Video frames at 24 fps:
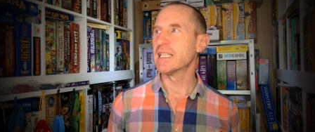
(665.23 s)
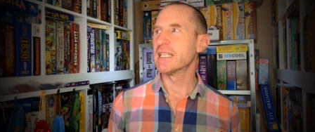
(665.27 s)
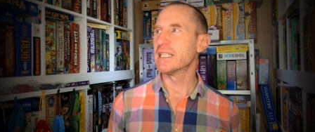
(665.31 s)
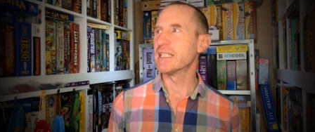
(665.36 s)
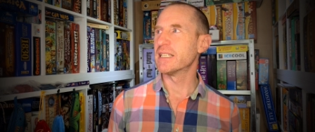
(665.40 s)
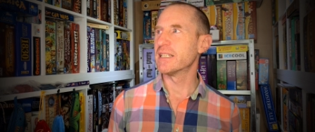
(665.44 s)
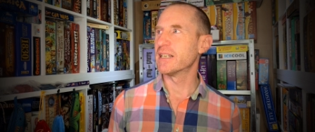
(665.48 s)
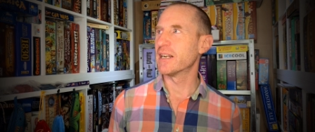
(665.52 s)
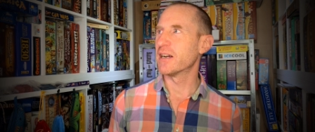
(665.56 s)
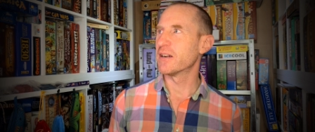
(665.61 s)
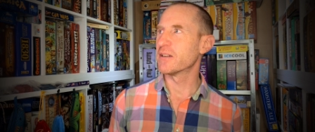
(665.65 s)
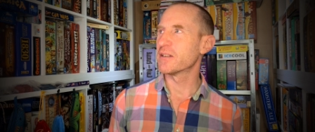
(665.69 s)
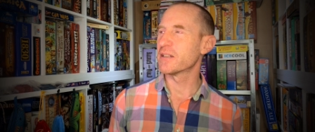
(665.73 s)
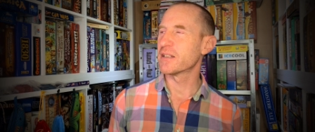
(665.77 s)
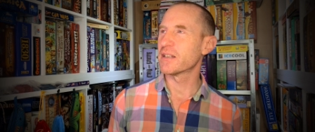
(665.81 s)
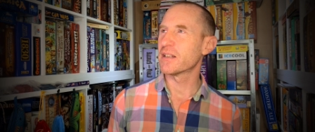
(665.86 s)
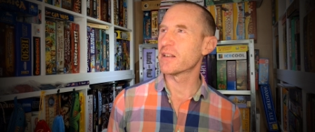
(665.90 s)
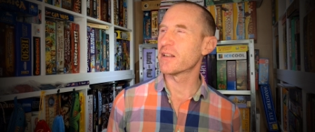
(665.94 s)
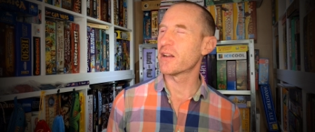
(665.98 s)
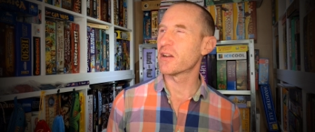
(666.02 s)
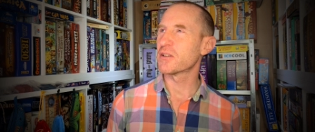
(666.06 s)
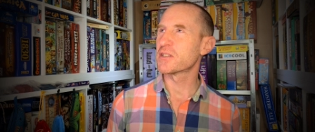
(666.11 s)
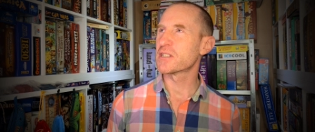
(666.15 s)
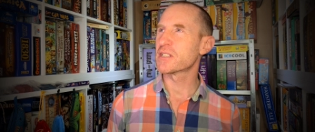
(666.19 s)
You know,
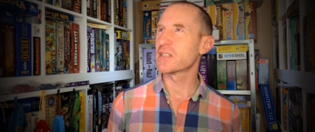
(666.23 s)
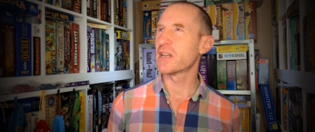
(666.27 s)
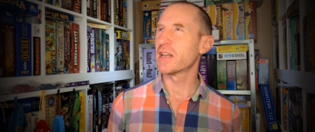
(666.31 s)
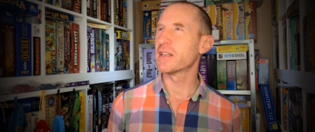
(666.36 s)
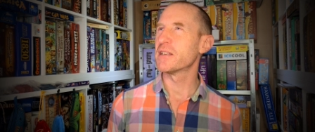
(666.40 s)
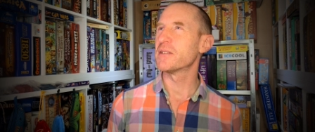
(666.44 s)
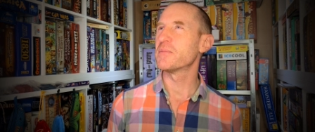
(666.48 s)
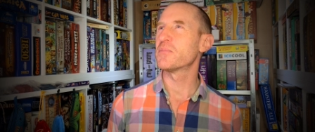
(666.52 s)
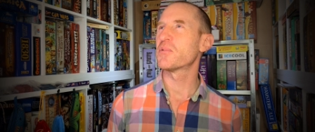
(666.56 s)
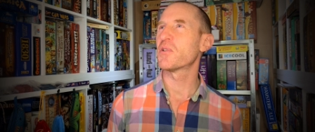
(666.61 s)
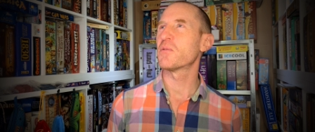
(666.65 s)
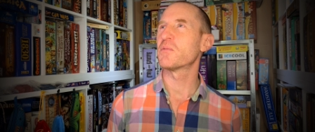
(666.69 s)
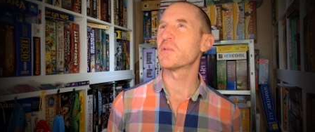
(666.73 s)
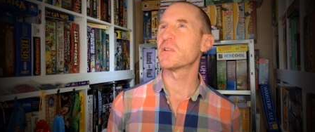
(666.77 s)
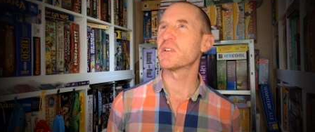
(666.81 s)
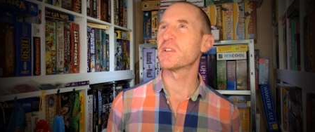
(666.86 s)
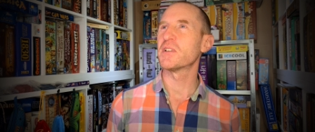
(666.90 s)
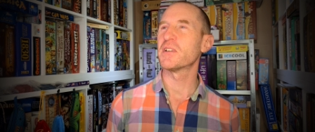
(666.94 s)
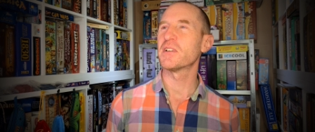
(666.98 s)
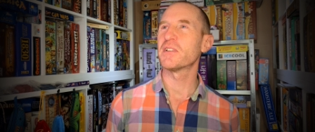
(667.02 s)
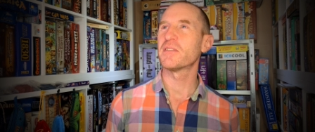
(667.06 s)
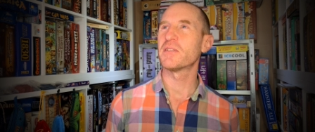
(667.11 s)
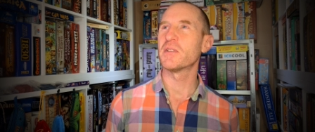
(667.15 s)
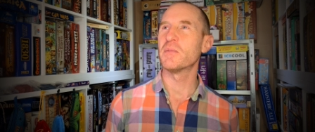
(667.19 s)
I'd say probably
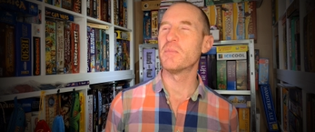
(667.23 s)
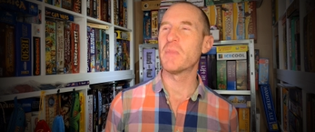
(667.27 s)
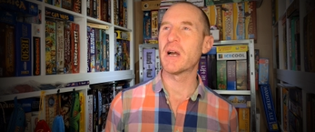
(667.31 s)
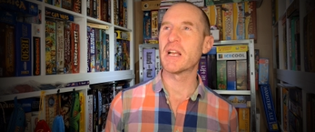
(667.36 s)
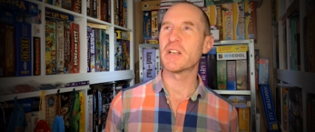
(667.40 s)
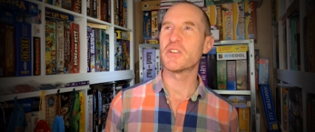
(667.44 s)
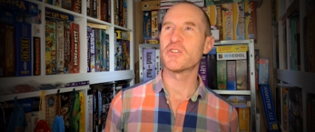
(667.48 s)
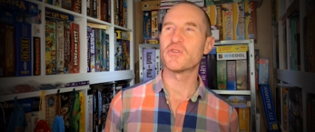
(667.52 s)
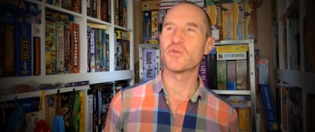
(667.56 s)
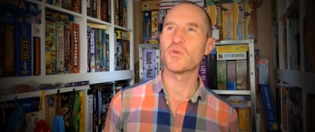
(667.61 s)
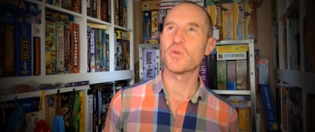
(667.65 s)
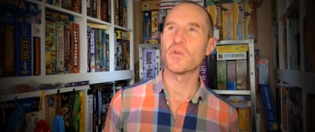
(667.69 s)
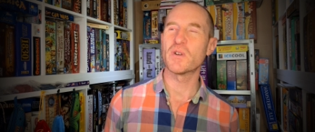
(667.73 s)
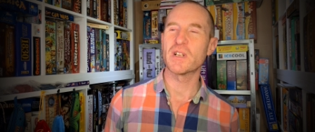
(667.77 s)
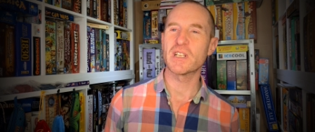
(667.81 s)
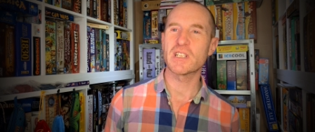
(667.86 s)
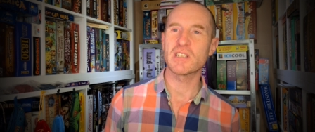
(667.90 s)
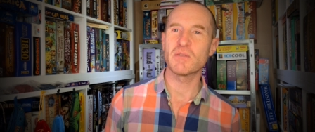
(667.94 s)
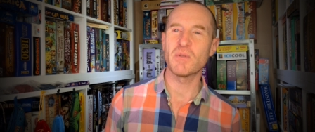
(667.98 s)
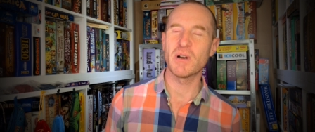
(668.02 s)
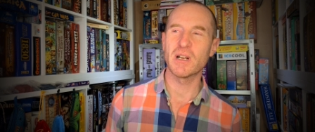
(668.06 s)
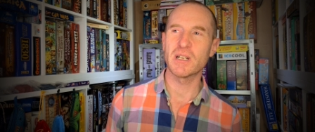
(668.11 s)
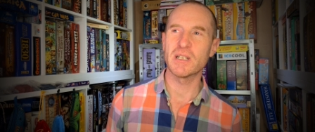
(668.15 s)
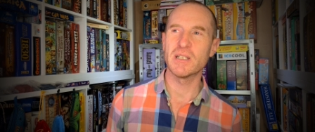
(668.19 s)
if the main draw of
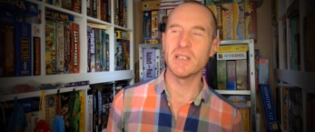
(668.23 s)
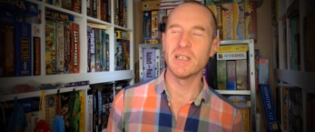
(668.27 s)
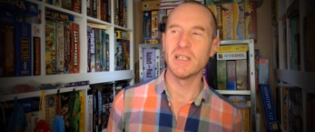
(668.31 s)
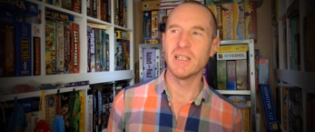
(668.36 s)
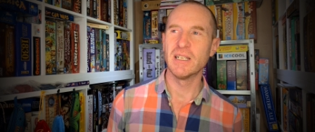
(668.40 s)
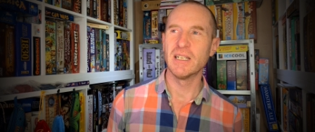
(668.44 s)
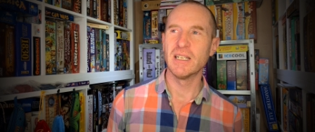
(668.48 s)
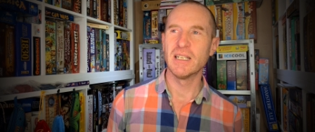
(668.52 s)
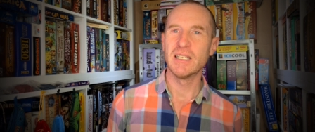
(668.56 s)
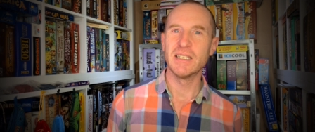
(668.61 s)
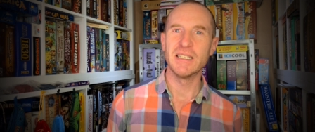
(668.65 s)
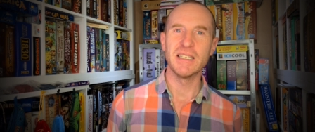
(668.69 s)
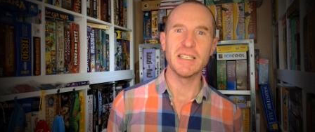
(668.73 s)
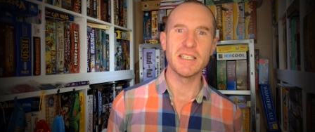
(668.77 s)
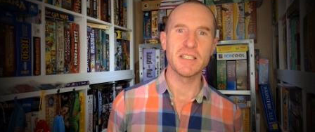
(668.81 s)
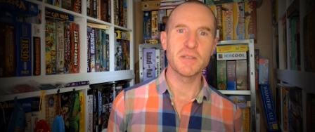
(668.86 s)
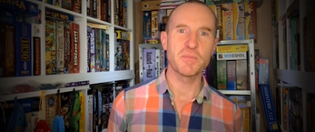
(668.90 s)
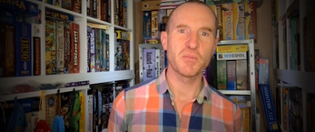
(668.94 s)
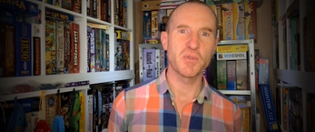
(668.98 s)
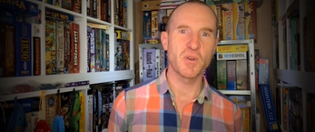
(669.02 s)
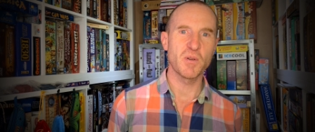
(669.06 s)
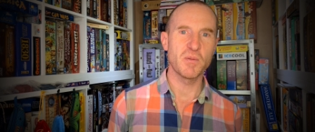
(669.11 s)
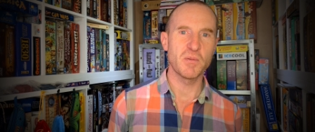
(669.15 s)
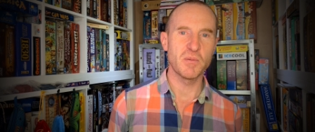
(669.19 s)
this one is
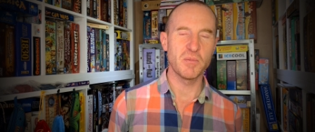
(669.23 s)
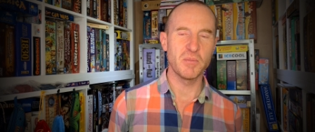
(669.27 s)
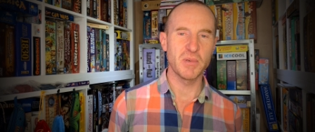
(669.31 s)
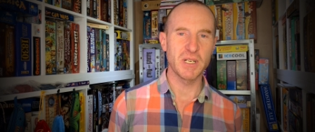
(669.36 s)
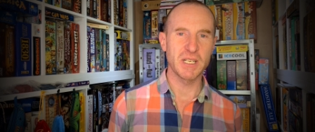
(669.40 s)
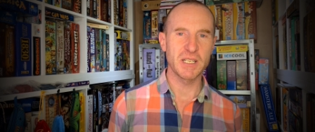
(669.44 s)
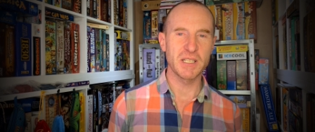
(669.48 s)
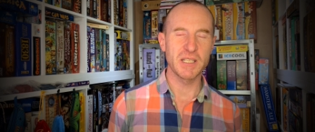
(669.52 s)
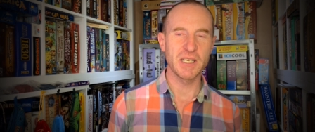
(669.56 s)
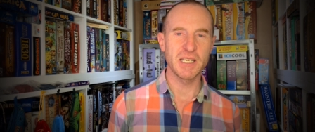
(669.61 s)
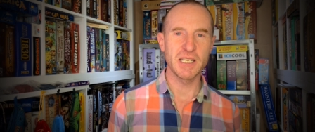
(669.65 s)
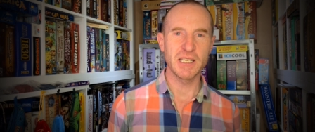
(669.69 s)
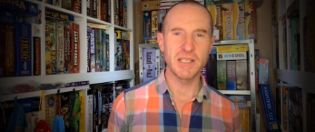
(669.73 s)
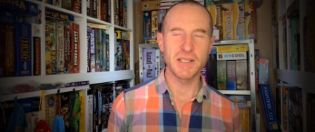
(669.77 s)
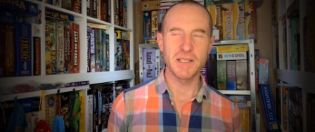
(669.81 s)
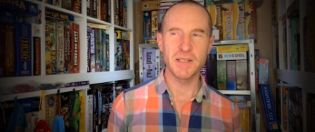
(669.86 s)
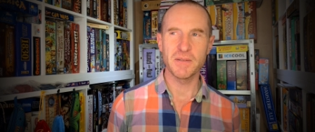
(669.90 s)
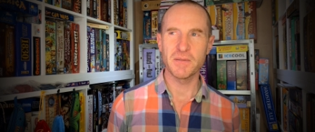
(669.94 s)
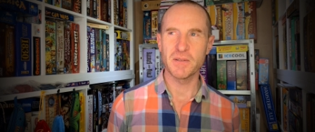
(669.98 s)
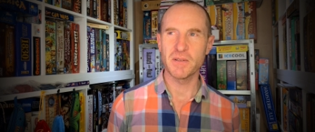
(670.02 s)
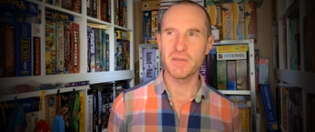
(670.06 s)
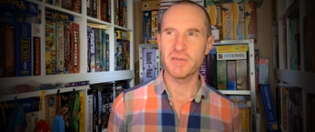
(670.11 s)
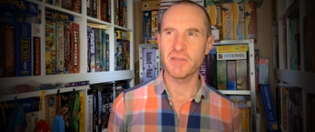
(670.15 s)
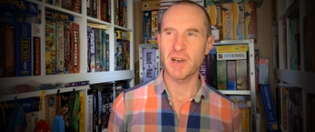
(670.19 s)
probably
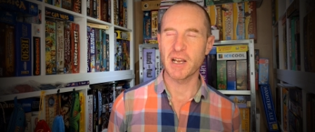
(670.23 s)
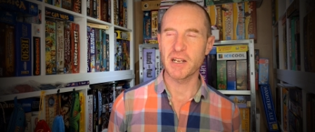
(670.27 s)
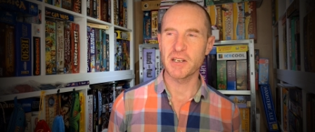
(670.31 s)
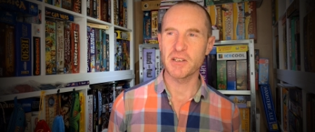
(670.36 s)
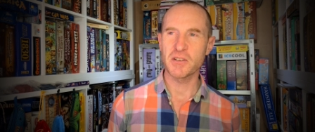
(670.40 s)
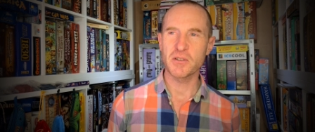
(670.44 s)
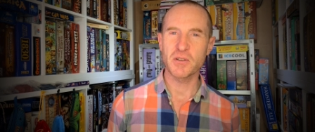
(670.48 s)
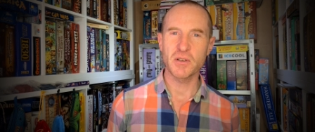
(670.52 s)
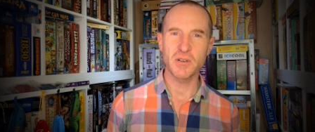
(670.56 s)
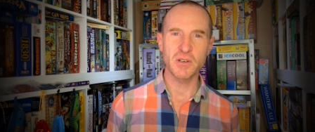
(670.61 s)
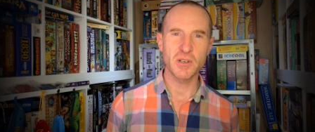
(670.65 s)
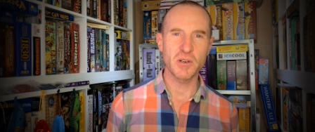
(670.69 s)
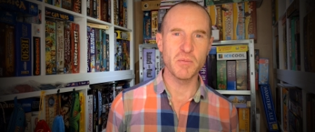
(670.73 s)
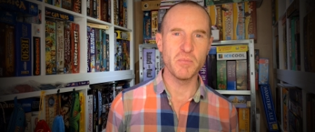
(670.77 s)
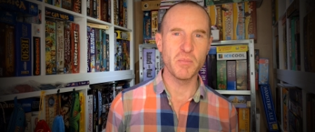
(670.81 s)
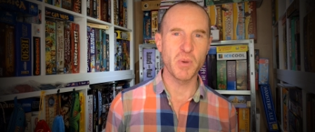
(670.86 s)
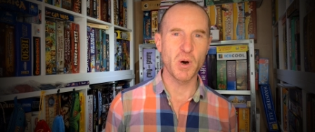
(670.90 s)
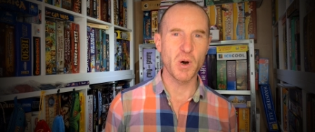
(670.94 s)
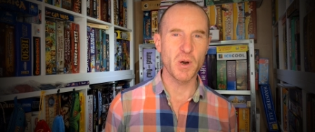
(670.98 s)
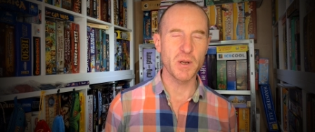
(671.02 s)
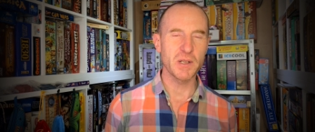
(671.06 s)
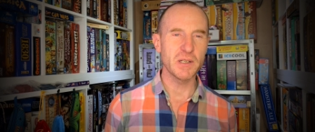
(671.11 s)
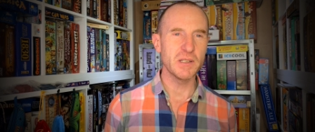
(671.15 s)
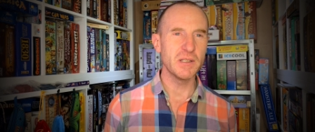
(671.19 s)
the fact that you can
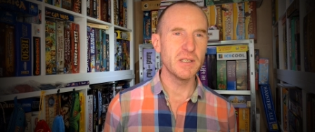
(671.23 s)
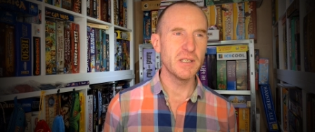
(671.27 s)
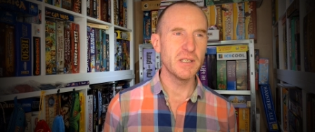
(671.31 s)
combine